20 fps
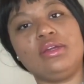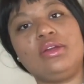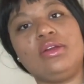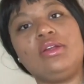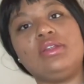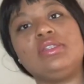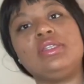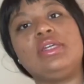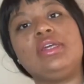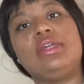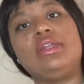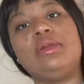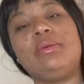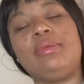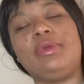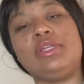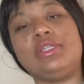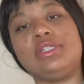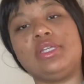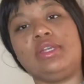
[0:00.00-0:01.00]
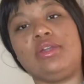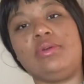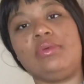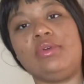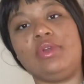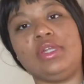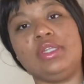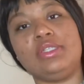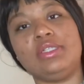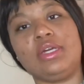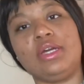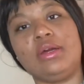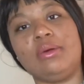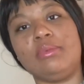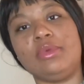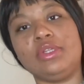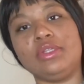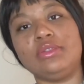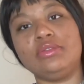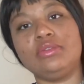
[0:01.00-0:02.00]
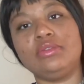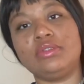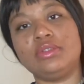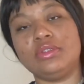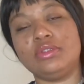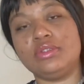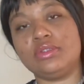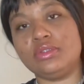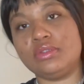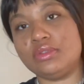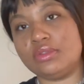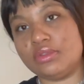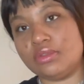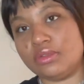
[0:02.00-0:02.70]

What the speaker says: all together because I don't want it to come loose.